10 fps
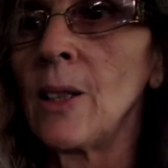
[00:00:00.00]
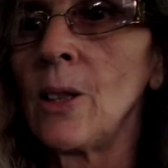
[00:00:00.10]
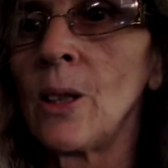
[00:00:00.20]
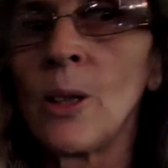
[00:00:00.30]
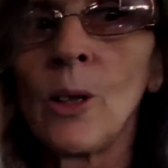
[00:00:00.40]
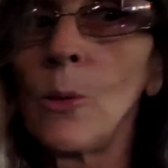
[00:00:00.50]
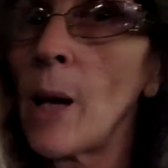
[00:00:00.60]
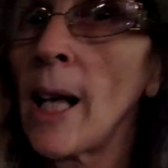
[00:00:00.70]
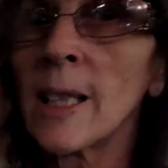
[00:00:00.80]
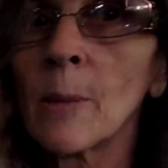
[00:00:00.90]
you know, you
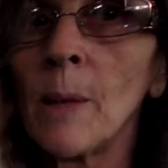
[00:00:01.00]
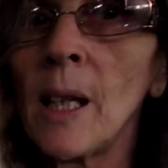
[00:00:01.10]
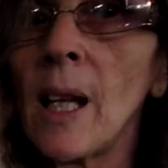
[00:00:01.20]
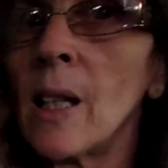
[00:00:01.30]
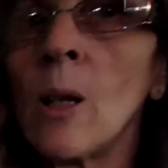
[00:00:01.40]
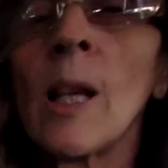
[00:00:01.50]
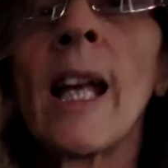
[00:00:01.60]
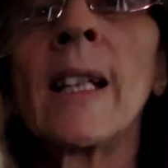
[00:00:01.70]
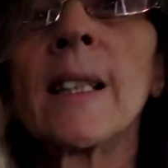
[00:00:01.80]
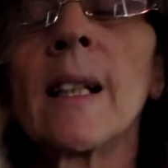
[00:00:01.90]
ask me and I'll
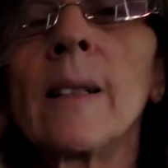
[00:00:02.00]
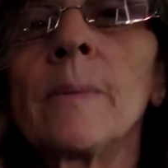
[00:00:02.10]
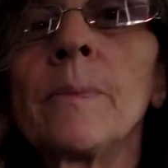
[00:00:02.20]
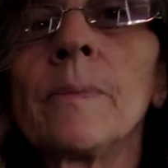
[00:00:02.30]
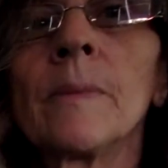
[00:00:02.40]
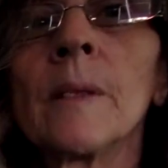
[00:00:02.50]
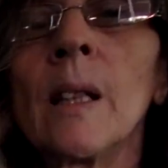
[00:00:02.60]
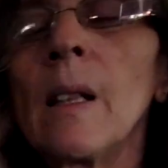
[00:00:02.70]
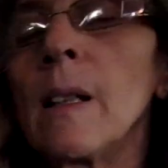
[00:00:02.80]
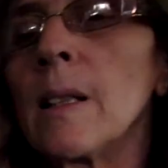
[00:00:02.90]
answer.
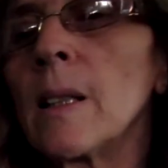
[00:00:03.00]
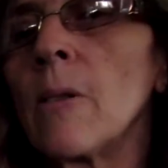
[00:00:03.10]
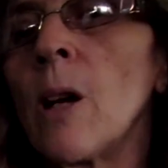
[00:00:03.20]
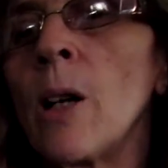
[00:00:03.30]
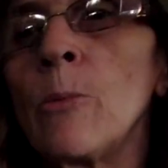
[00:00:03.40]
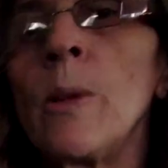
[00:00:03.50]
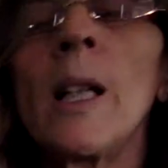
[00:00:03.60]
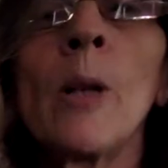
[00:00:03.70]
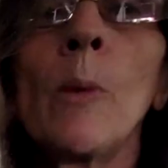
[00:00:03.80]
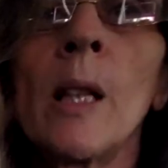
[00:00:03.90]
So I
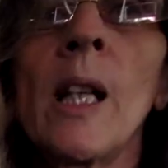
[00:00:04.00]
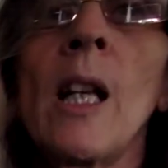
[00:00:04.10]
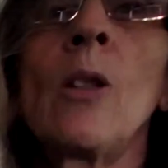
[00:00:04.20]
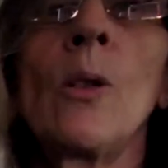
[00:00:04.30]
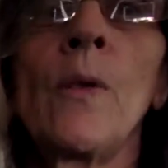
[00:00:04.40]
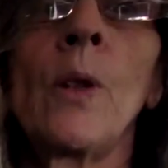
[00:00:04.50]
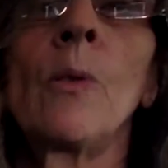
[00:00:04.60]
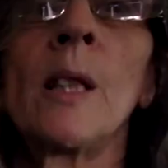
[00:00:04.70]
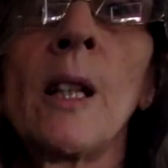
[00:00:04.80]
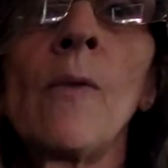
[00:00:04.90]
really want to get you
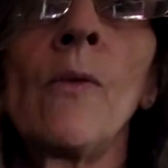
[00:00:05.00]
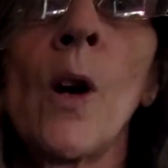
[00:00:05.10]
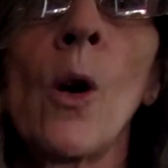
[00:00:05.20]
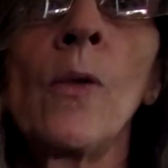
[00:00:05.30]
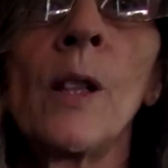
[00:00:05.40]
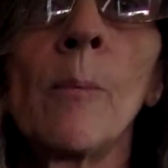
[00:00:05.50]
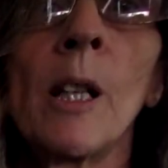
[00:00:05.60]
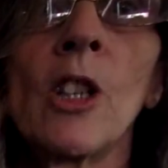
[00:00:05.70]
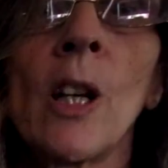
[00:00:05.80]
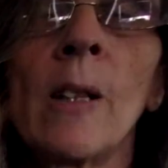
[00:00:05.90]
viewers involved in
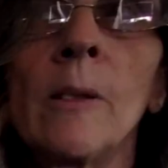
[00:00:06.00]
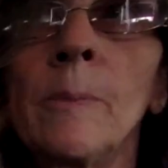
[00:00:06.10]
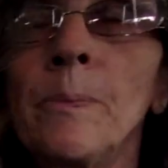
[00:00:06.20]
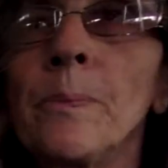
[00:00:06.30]
my channel.